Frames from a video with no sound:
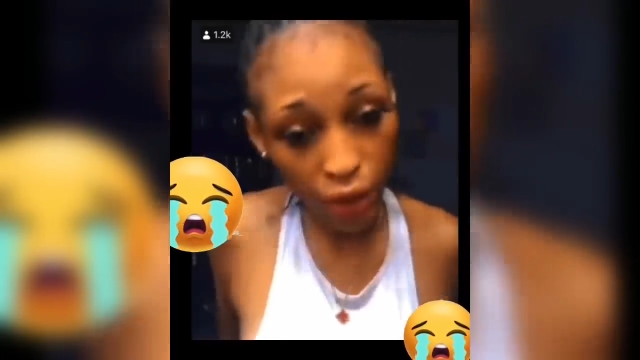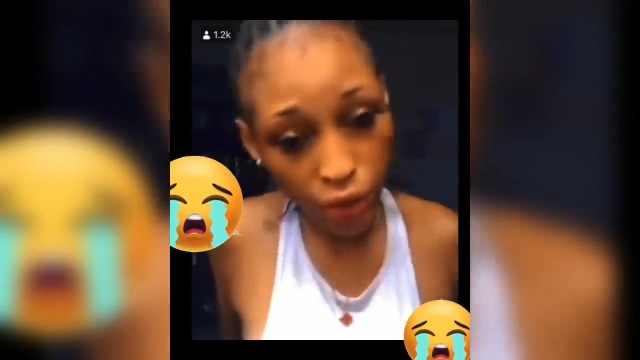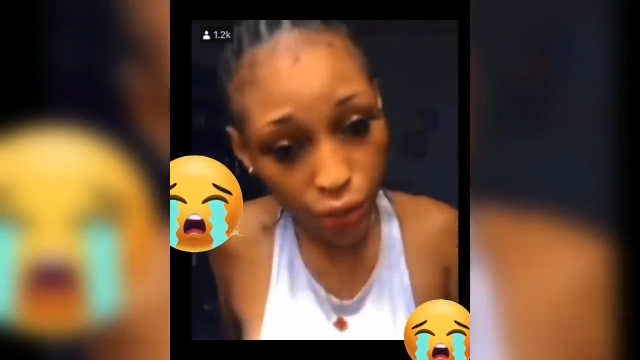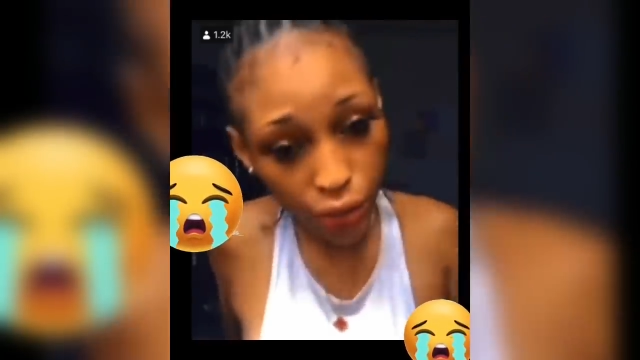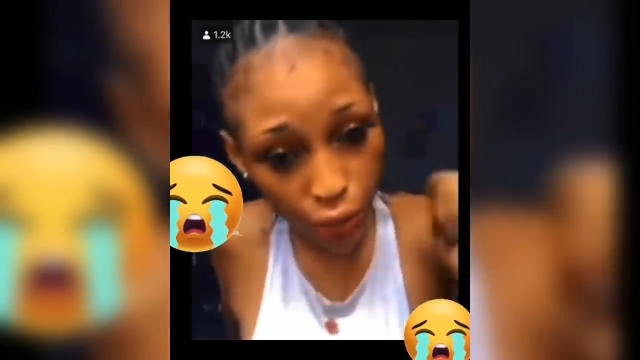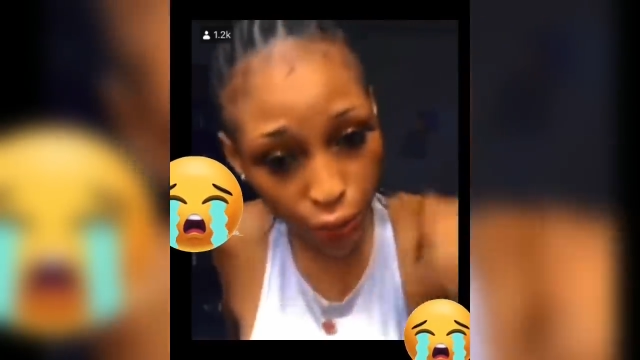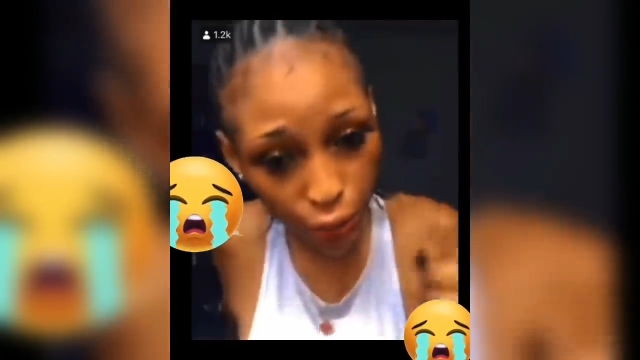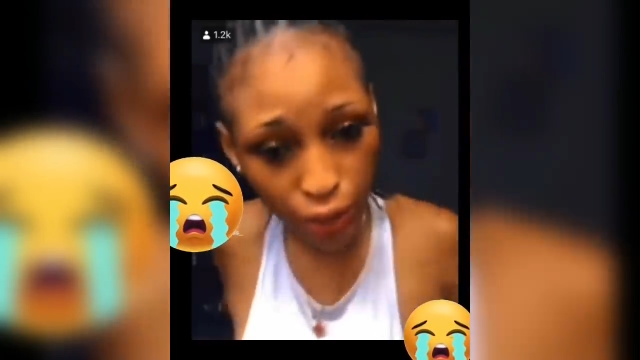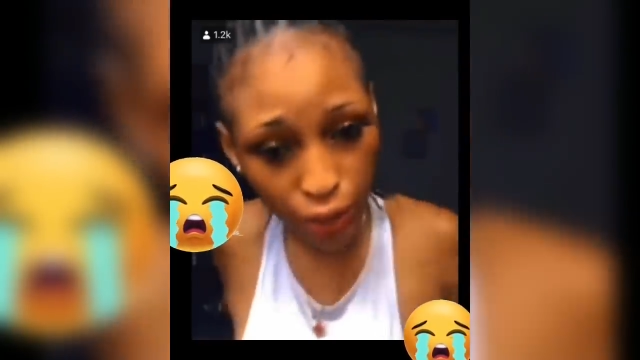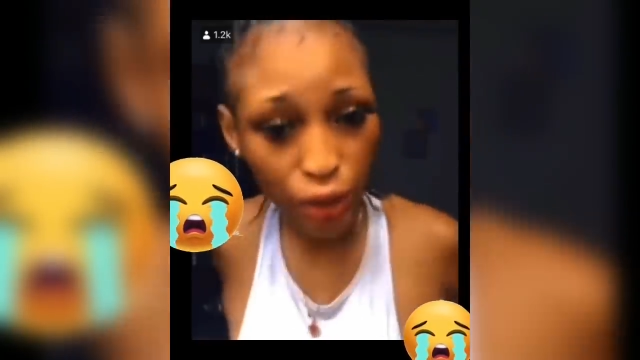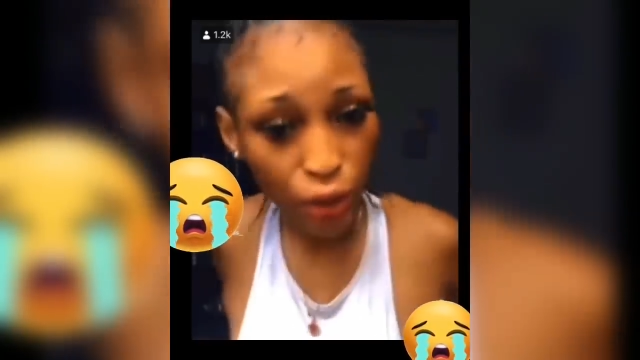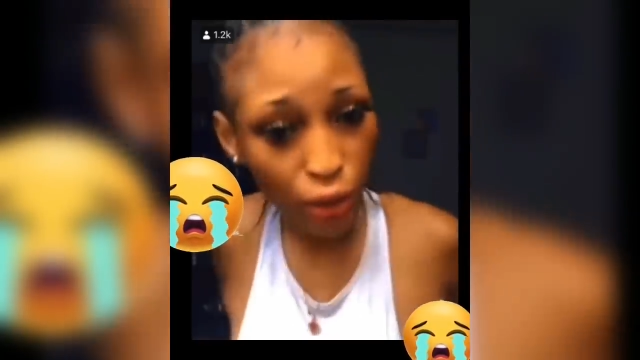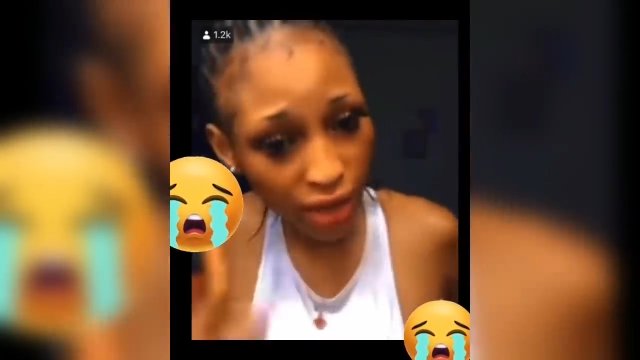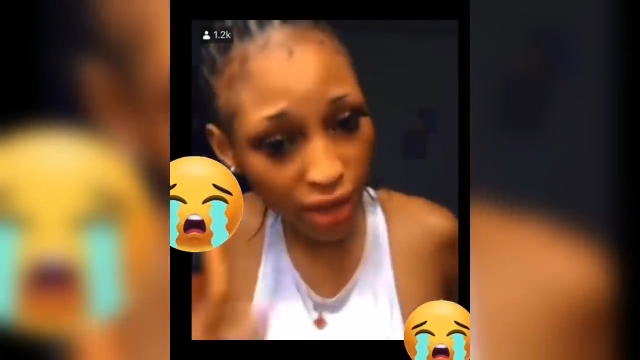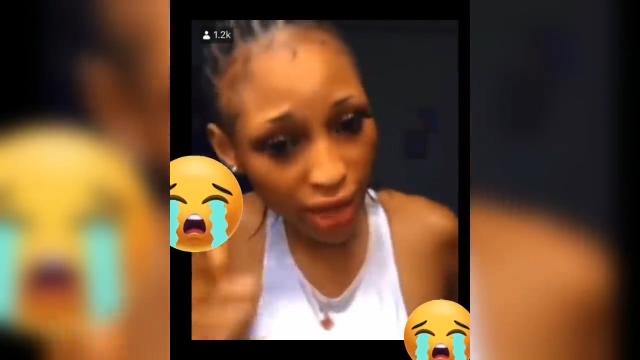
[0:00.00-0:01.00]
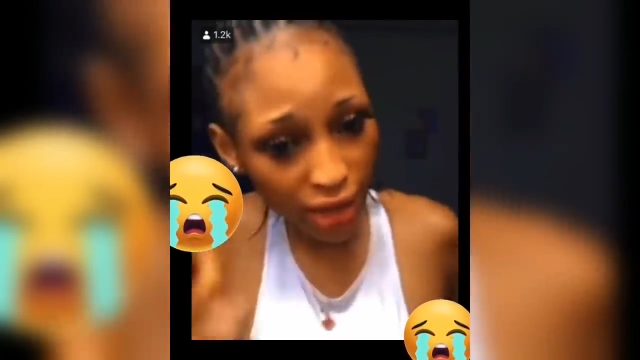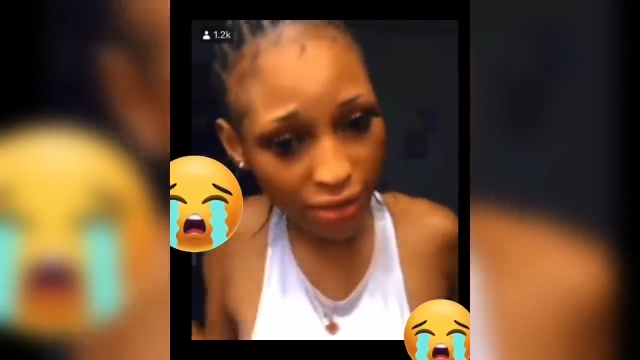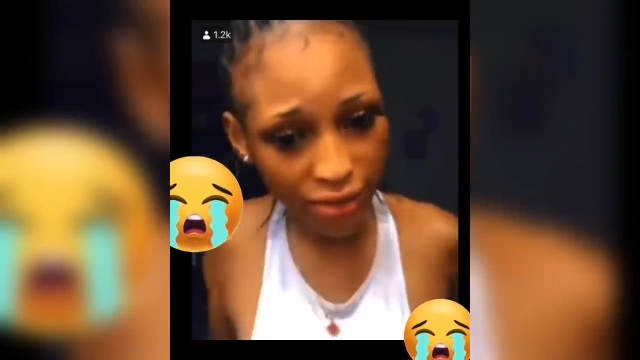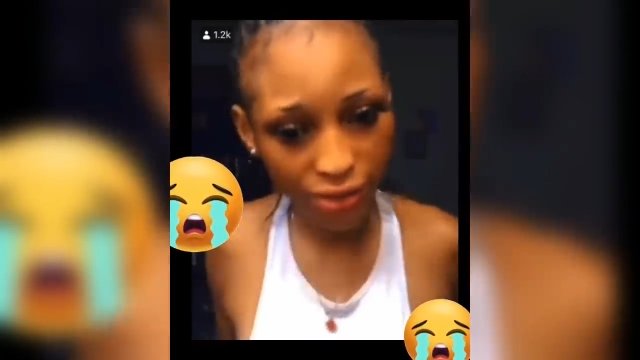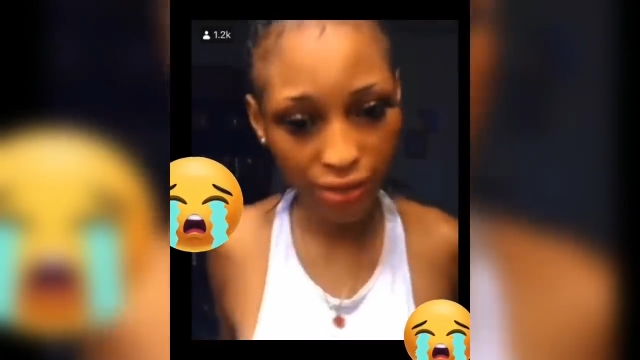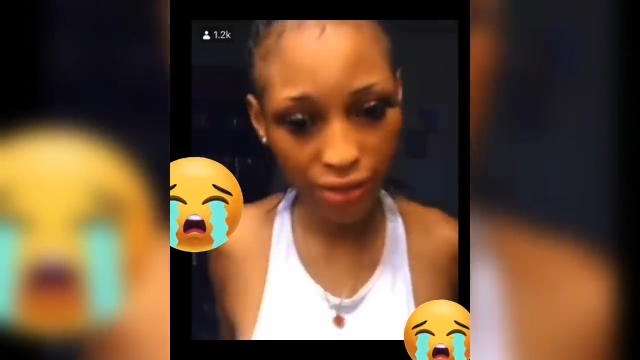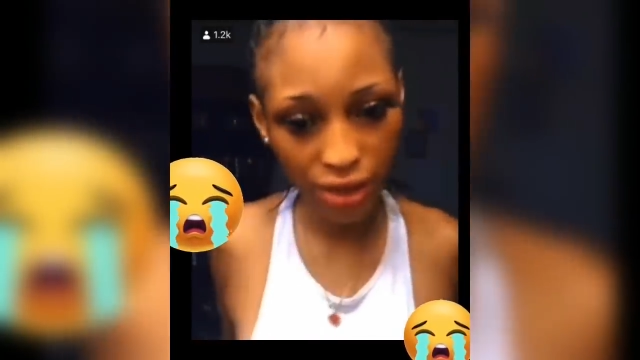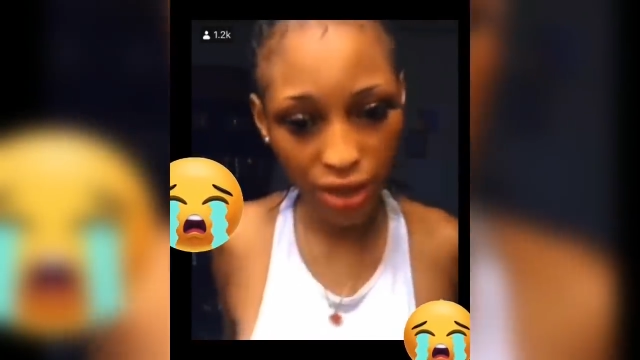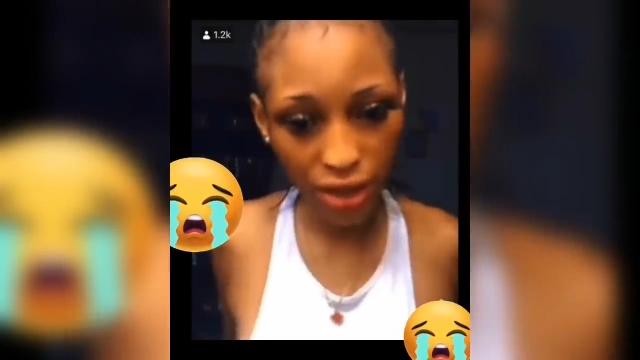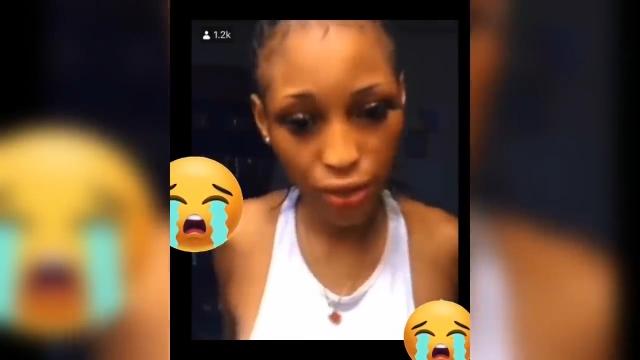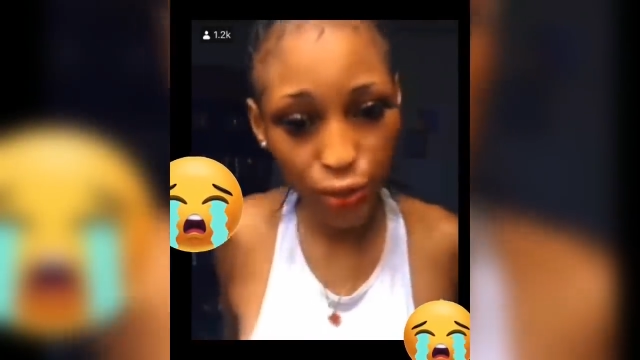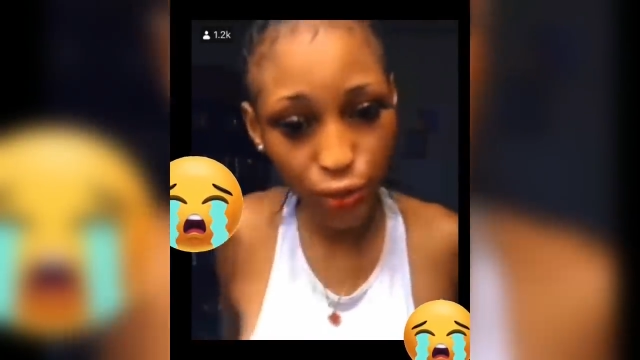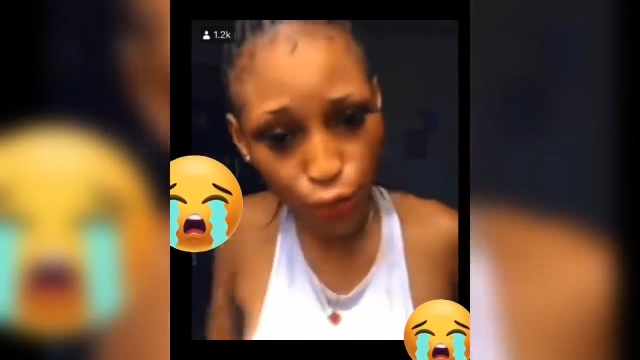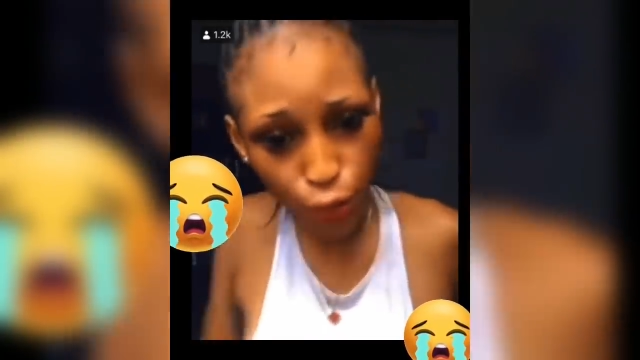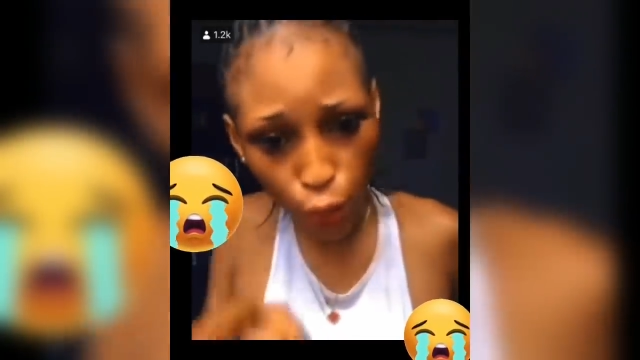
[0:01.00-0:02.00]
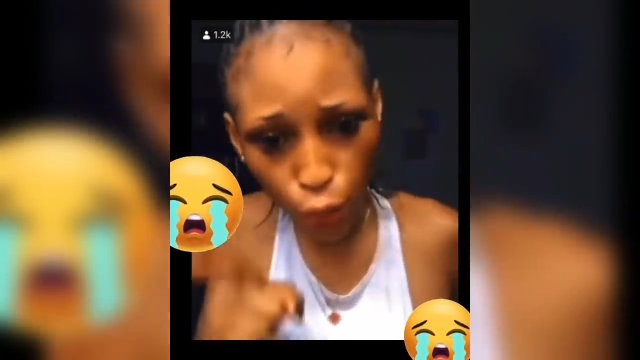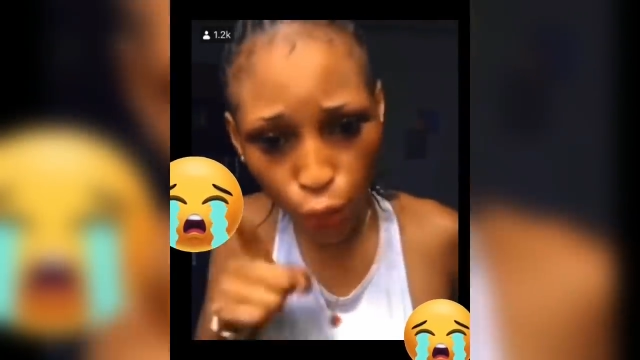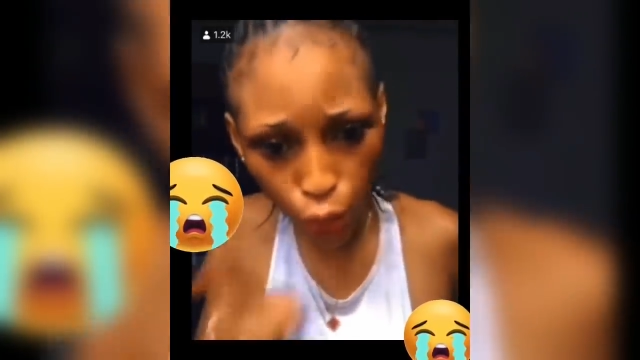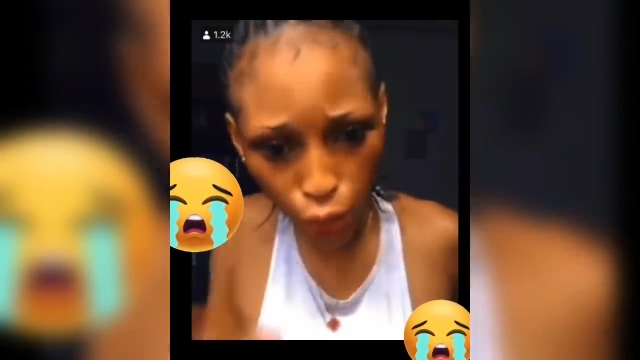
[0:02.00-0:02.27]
You, in your life, you've done